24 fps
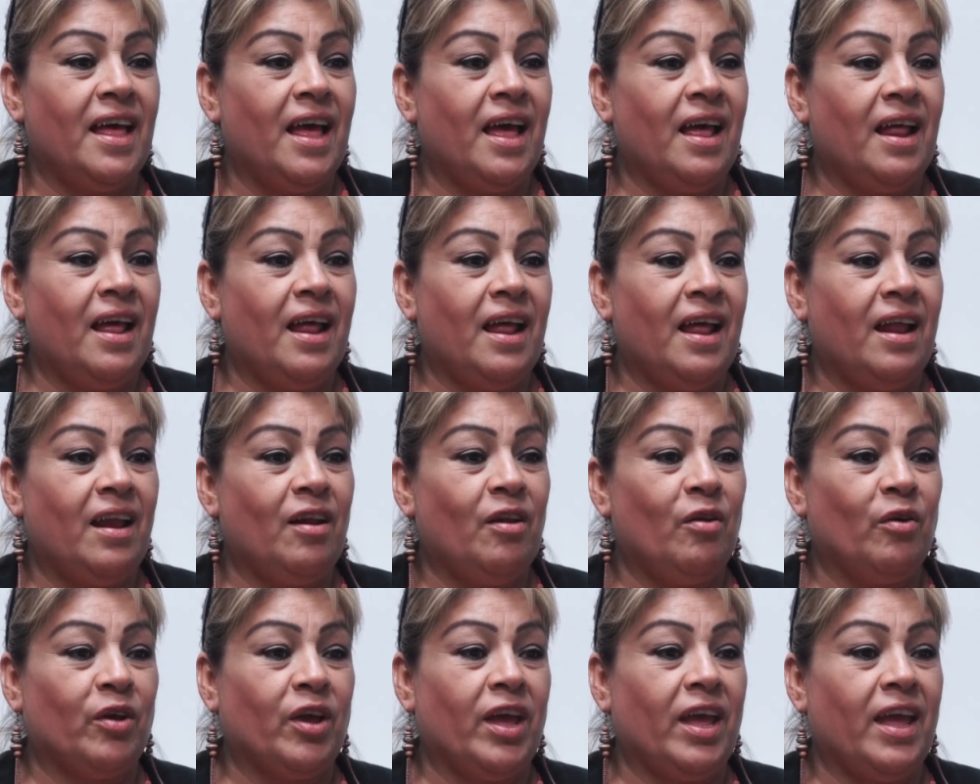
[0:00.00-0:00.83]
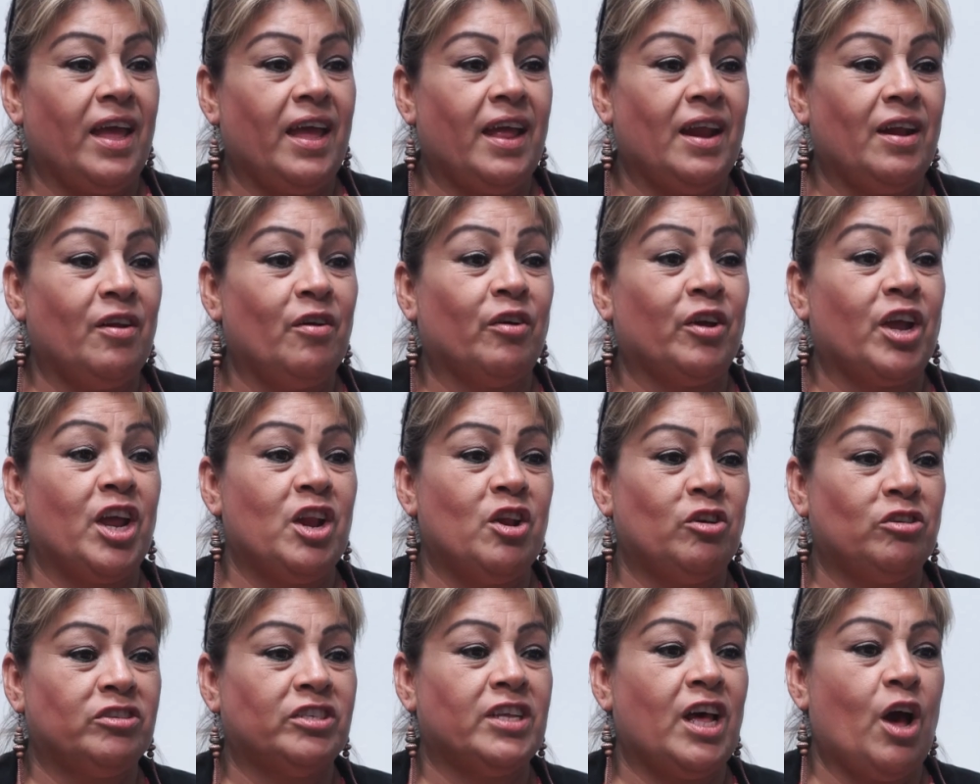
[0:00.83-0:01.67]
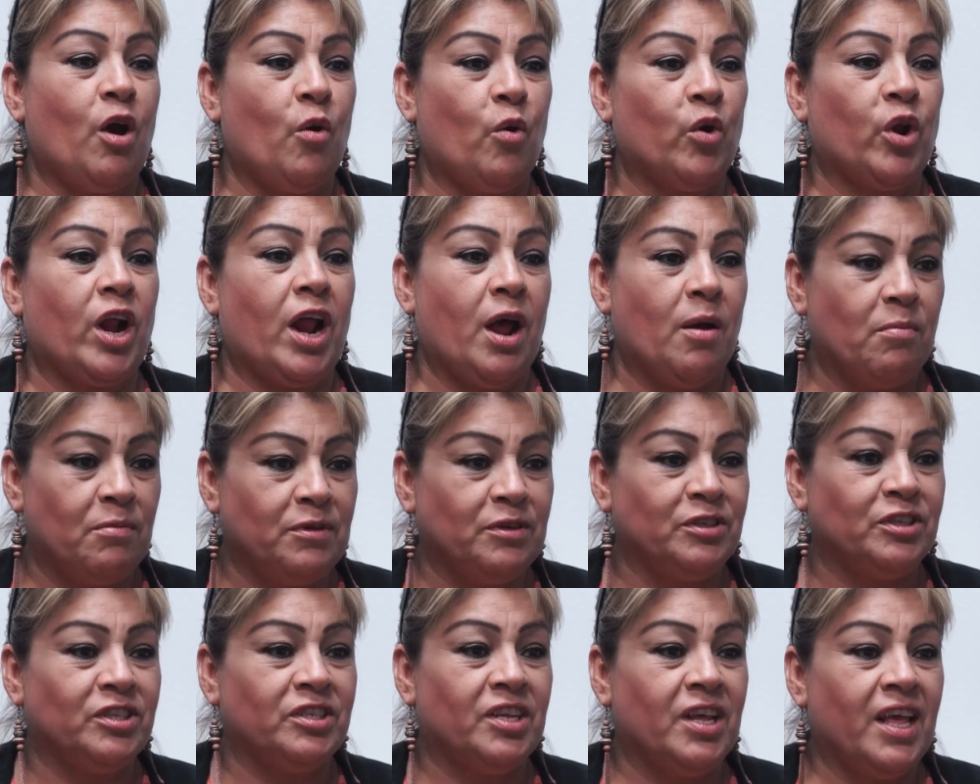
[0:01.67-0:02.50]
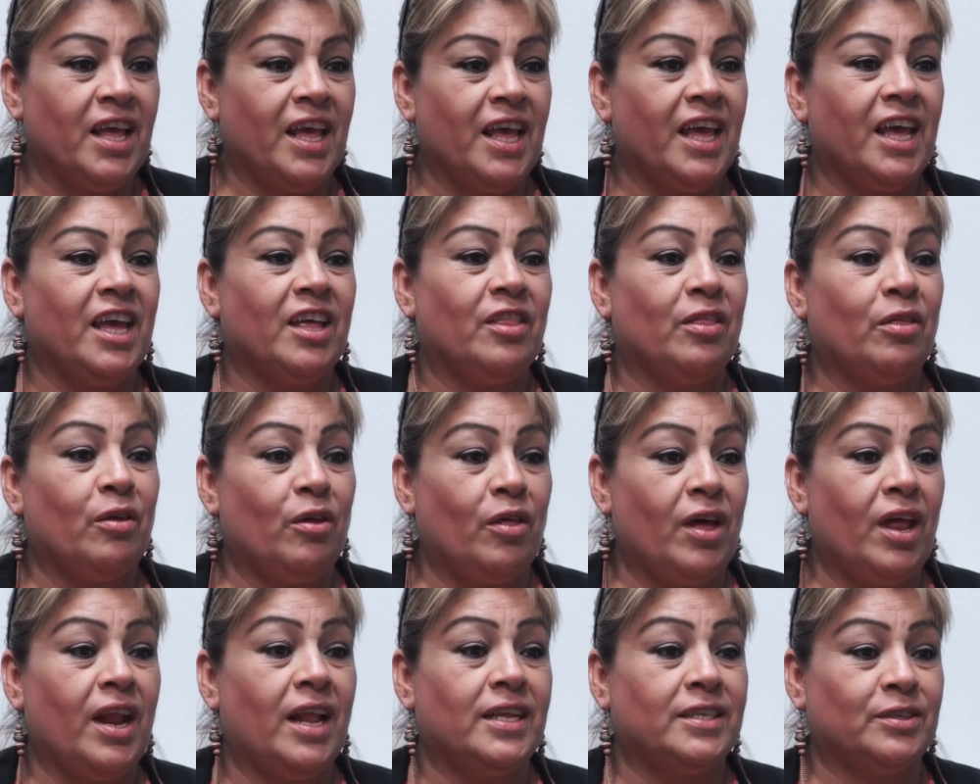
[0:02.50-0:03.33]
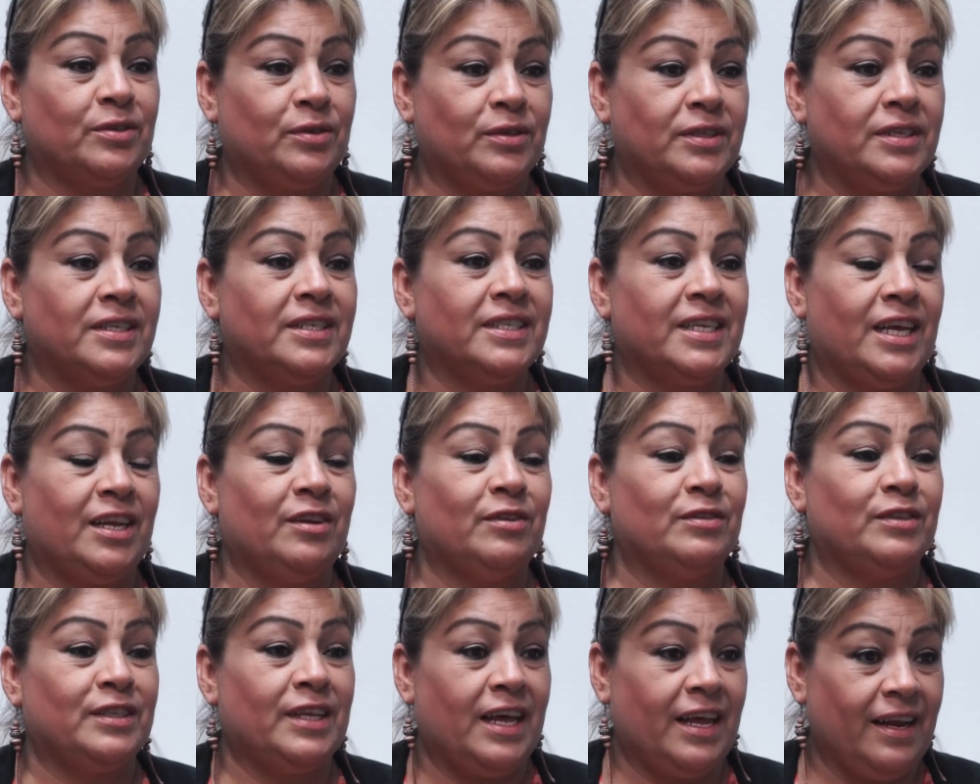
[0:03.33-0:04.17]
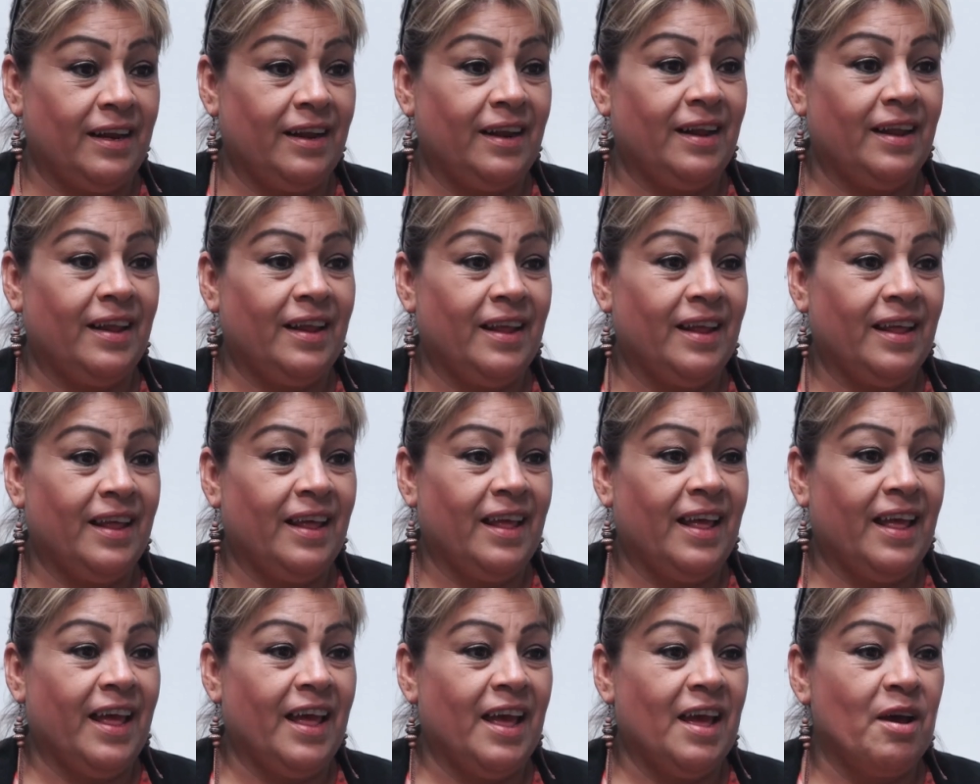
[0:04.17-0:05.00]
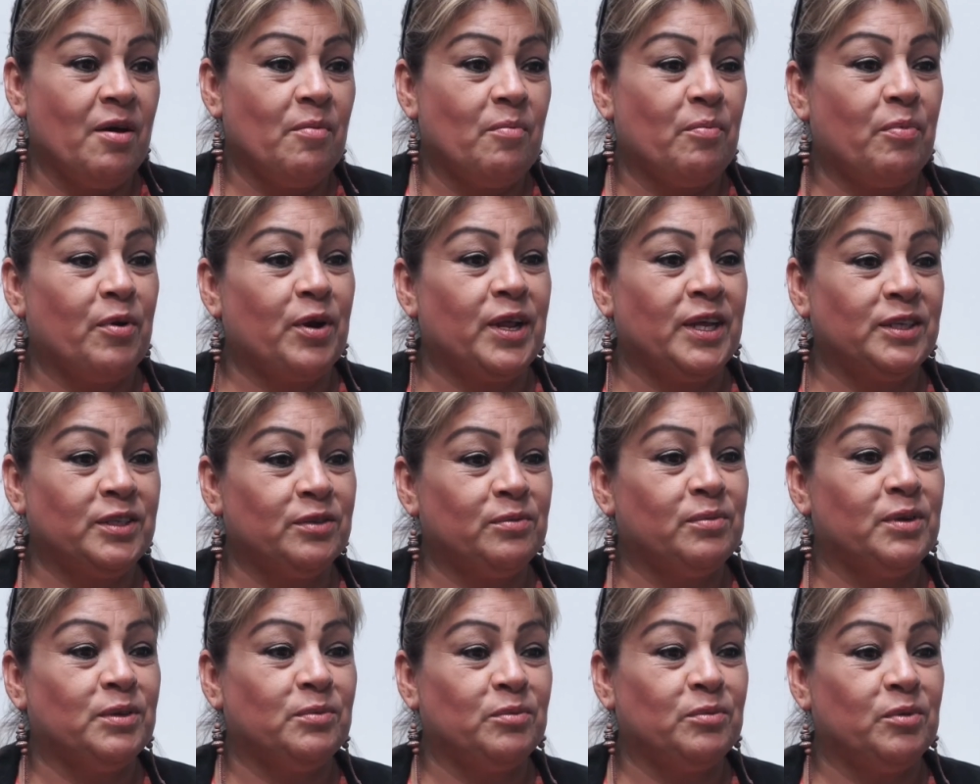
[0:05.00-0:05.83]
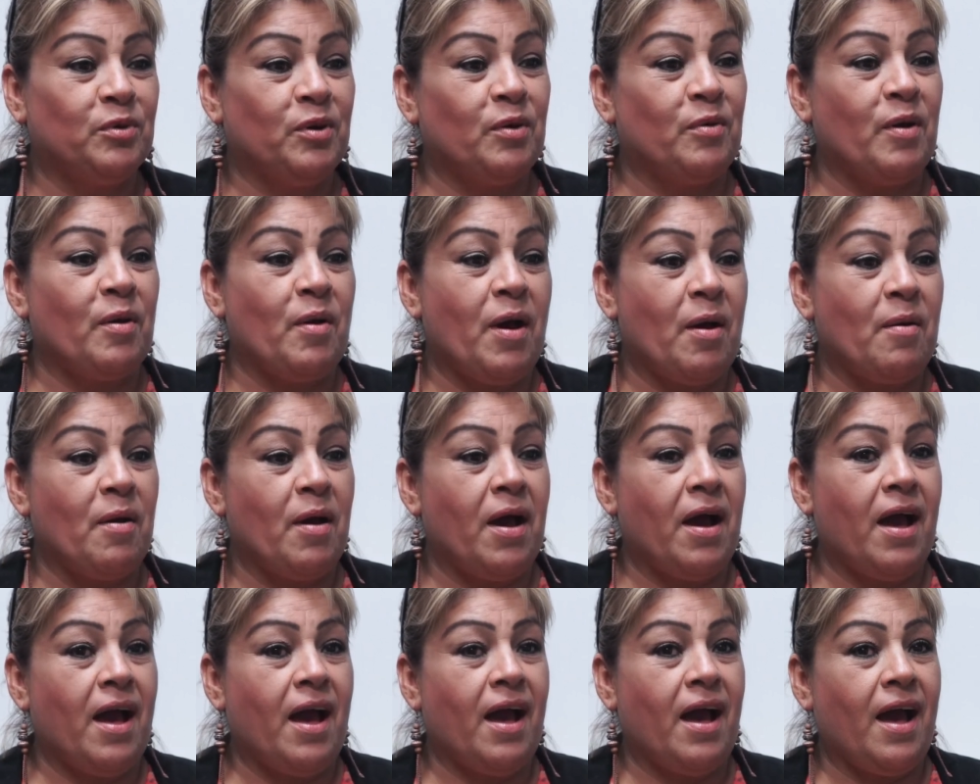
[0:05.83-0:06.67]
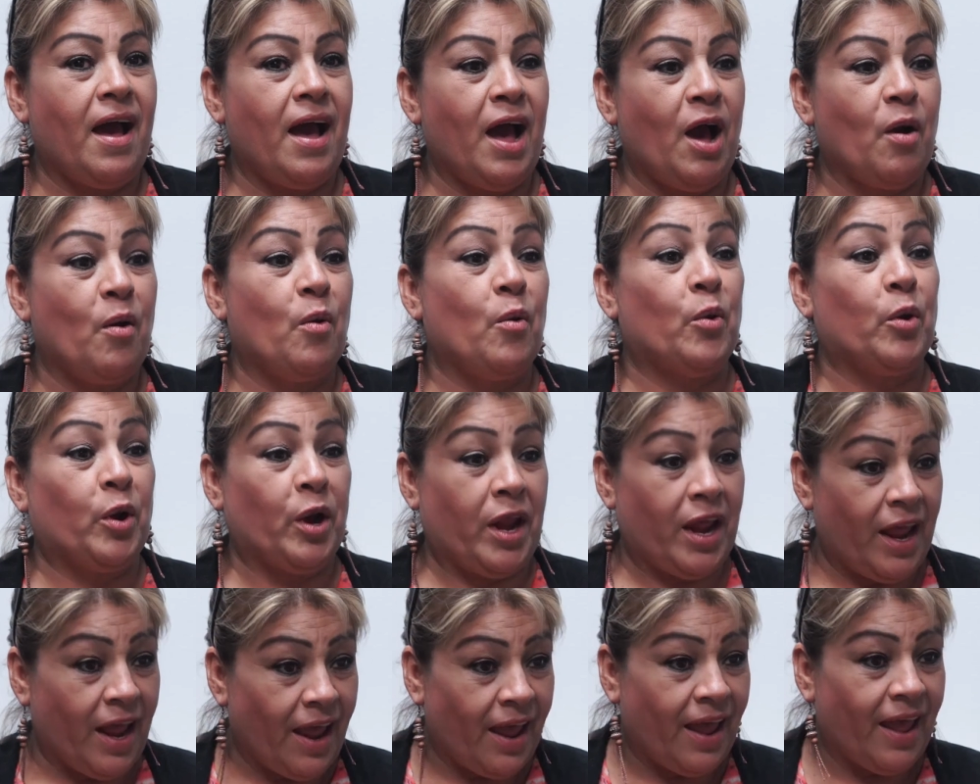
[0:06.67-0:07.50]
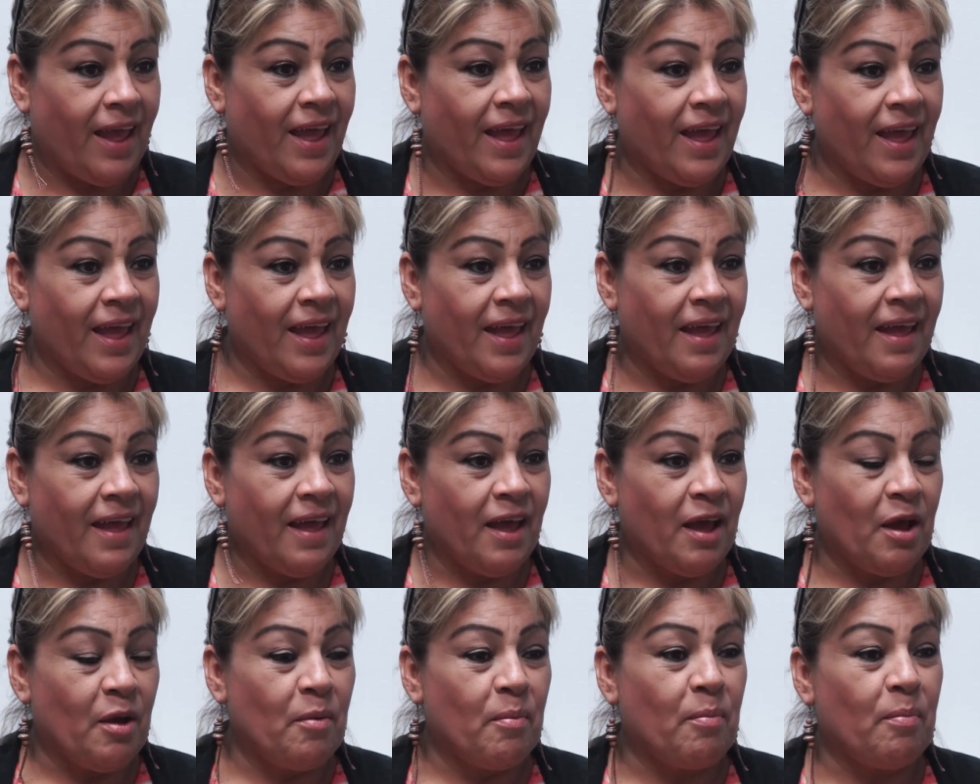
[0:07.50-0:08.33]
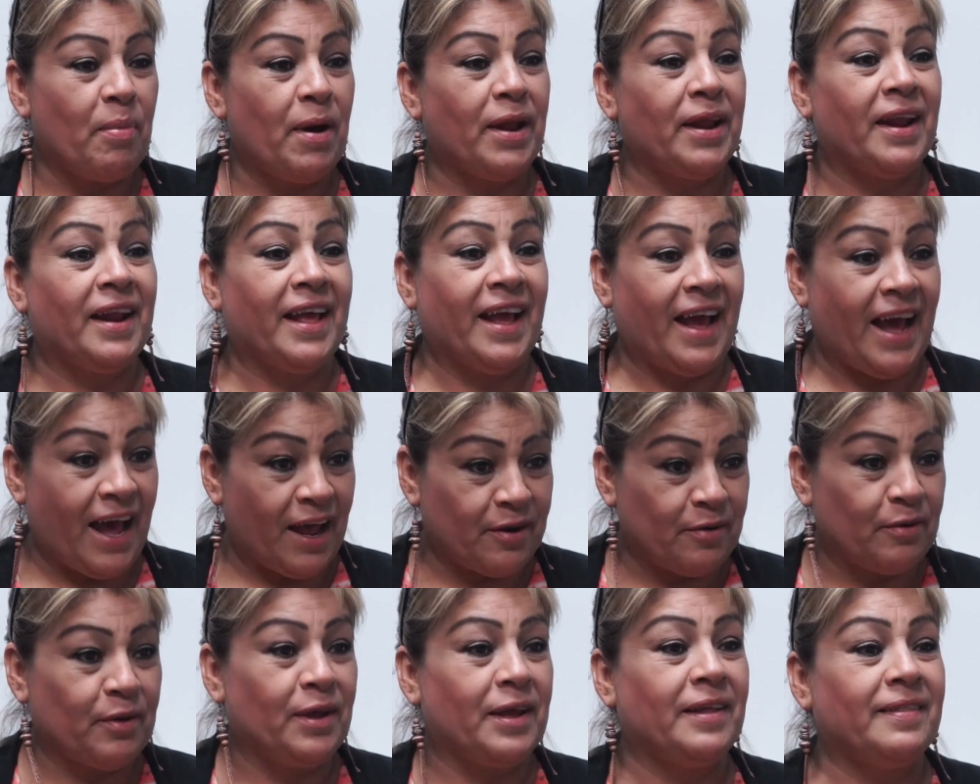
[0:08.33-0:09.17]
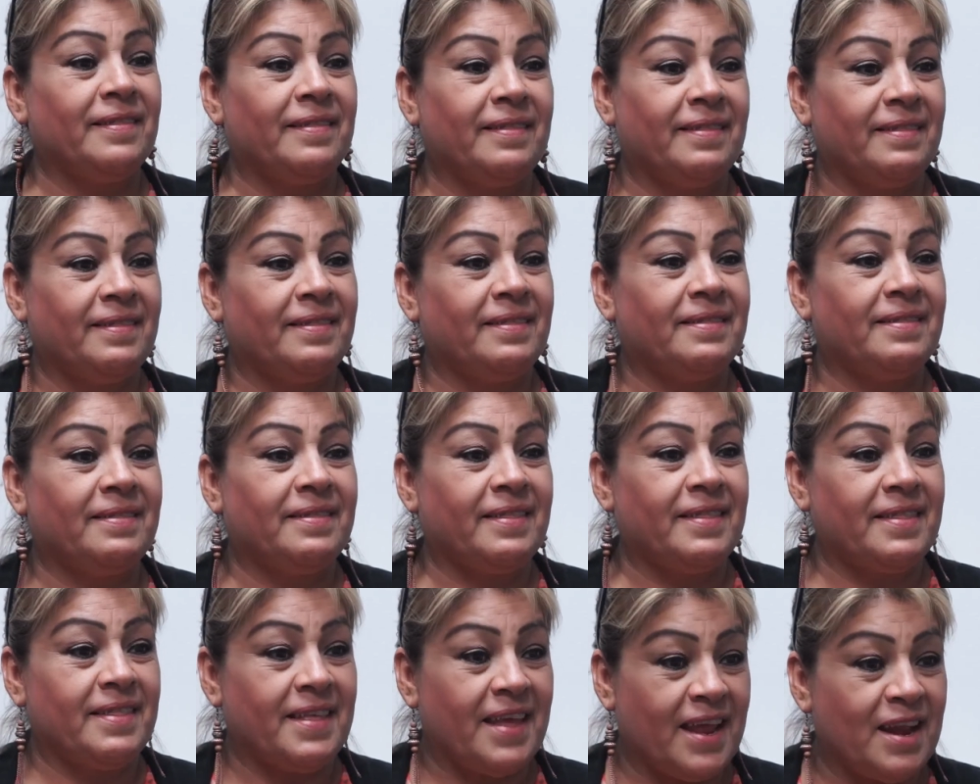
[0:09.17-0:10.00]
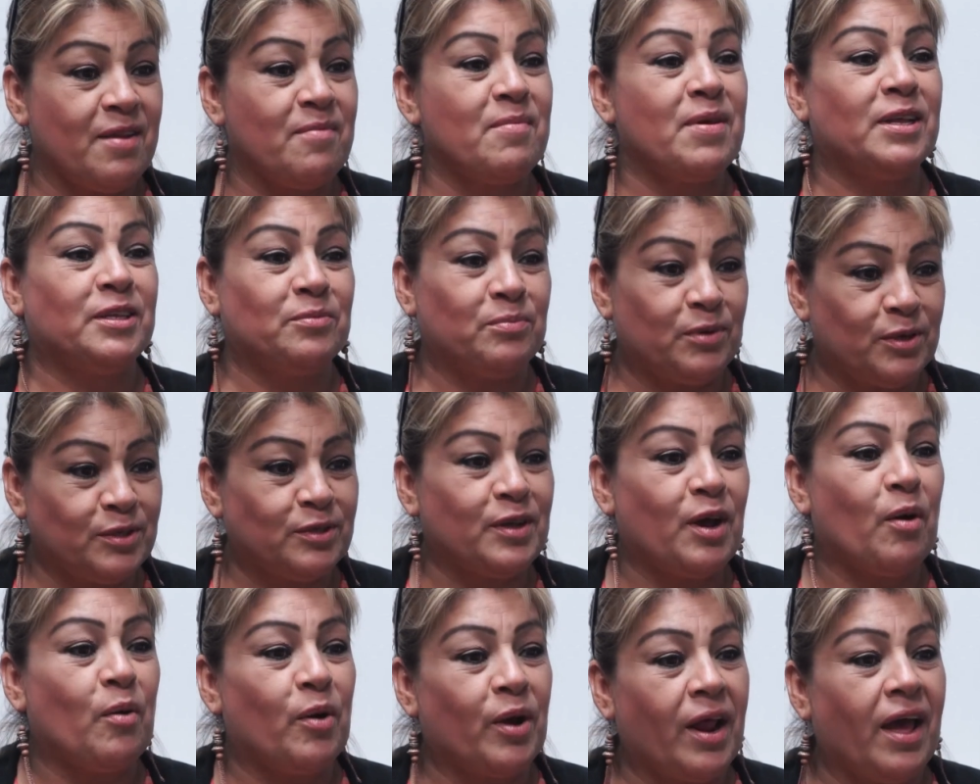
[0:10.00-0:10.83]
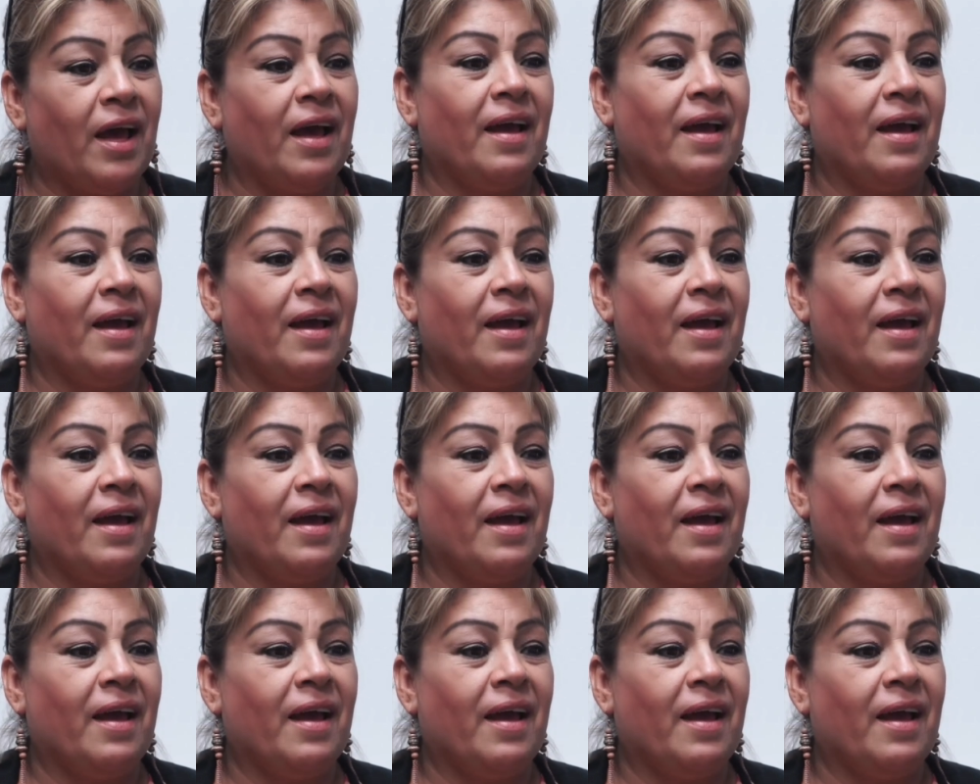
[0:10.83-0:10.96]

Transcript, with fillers: I was able to save for the car my husband is driving now. It's helpful for him to get to work and for the whole family because a two hour bicycle ride to and from work was a lot